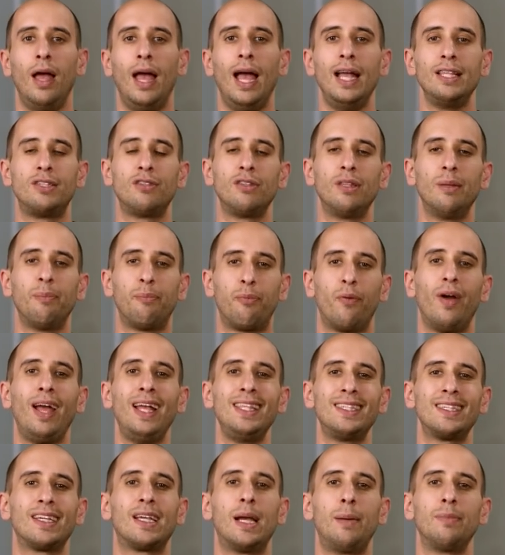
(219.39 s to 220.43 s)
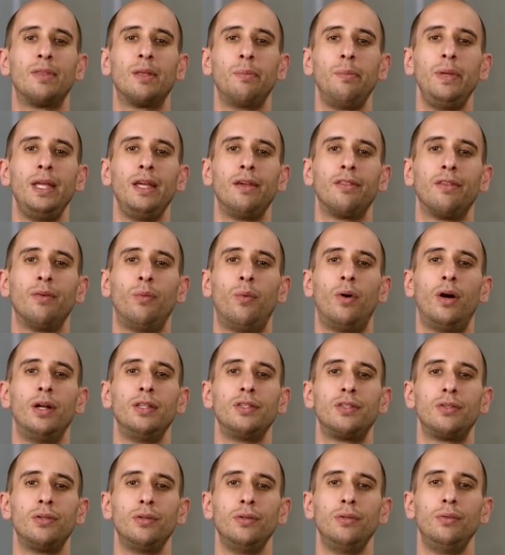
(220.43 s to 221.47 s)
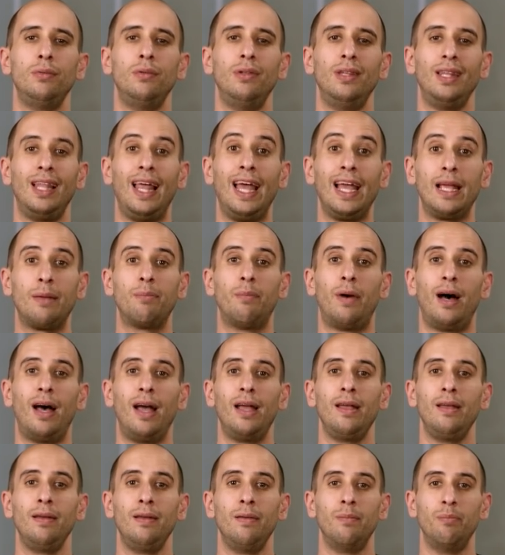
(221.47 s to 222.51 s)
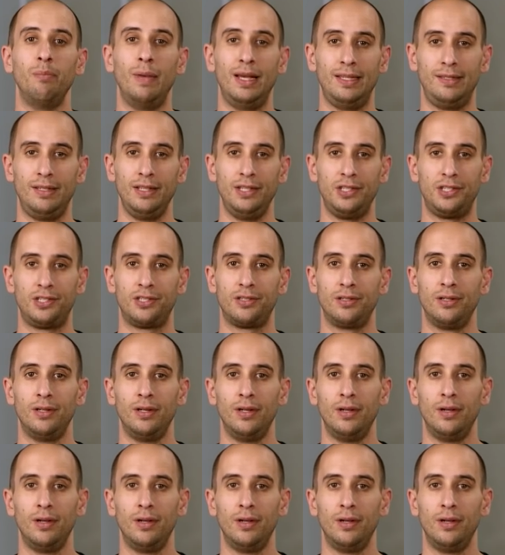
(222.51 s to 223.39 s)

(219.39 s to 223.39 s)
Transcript: And so the brands that come to me are the ones who like my message.